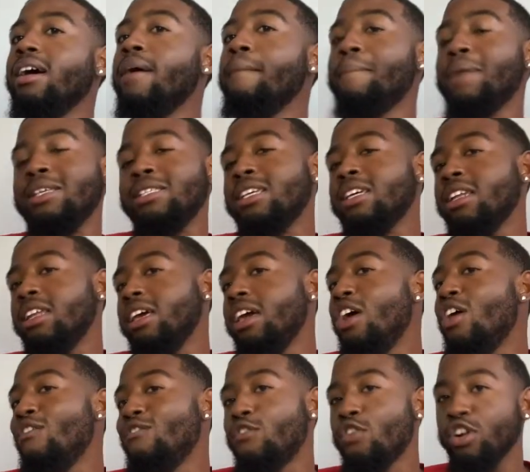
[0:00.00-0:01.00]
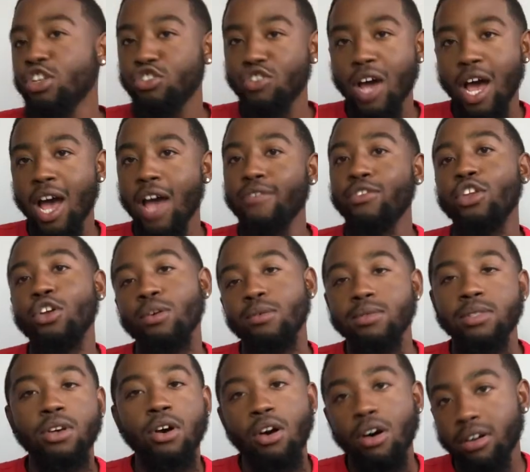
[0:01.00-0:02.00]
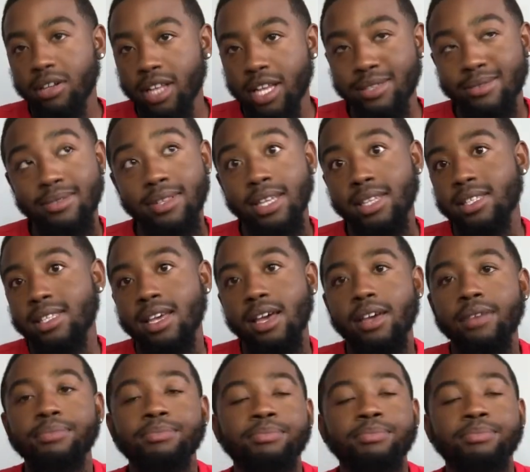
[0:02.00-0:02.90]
basically for a drive to go talk. That's what they say.